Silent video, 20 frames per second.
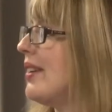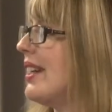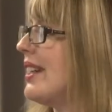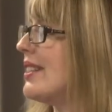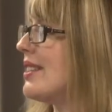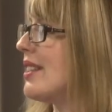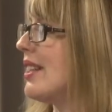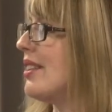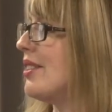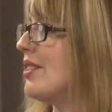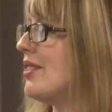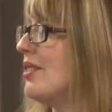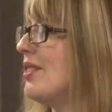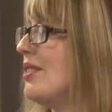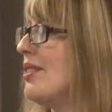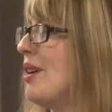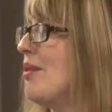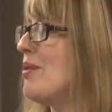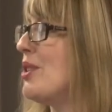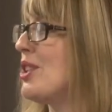rings. I don't
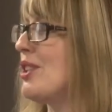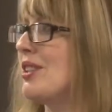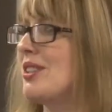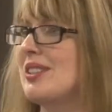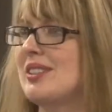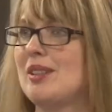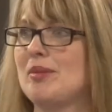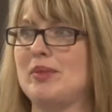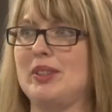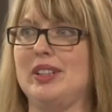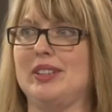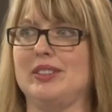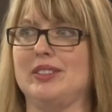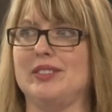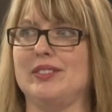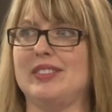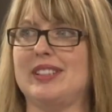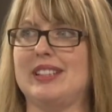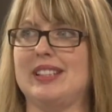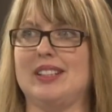know, I'm sure some of you
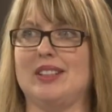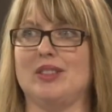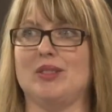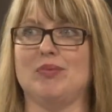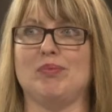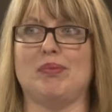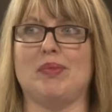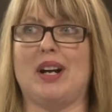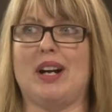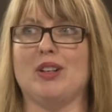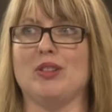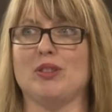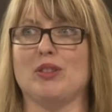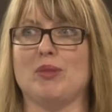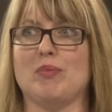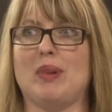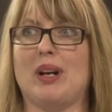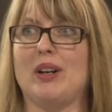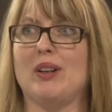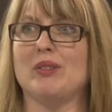have seen them out
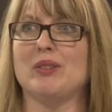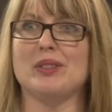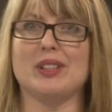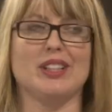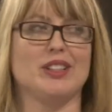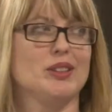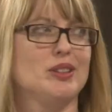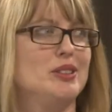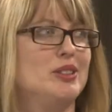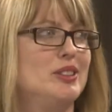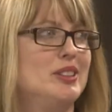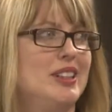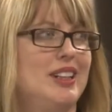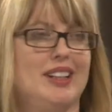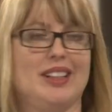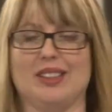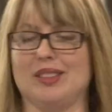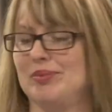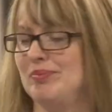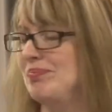and about. We do,
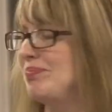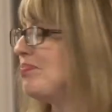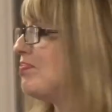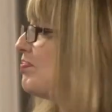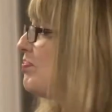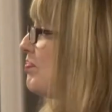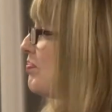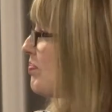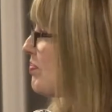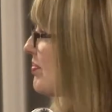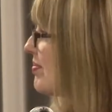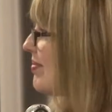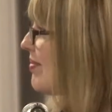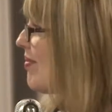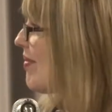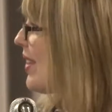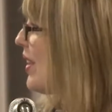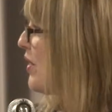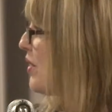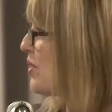
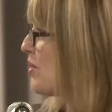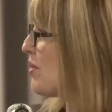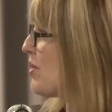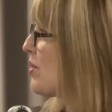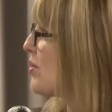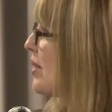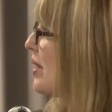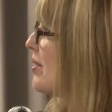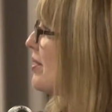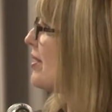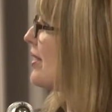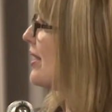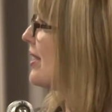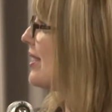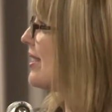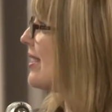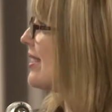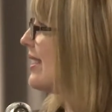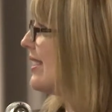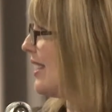those ones were
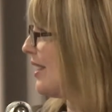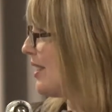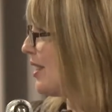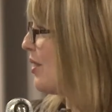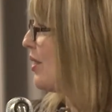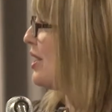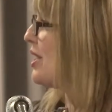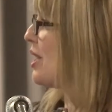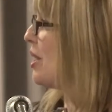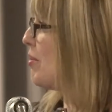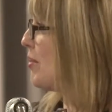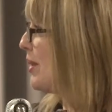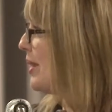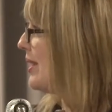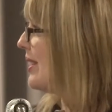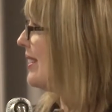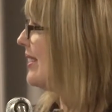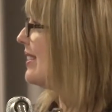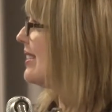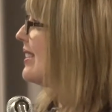for Delta County
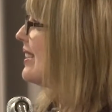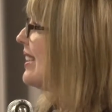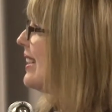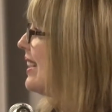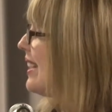Chamber and